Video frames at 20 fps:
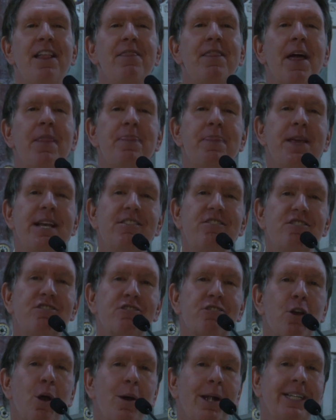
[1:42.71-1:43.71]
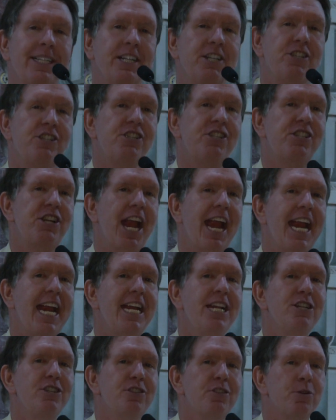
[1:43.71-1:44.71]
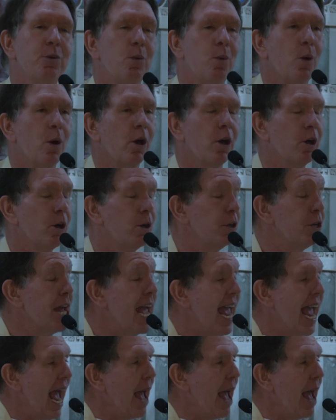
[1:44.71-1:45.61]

that this is going to change the world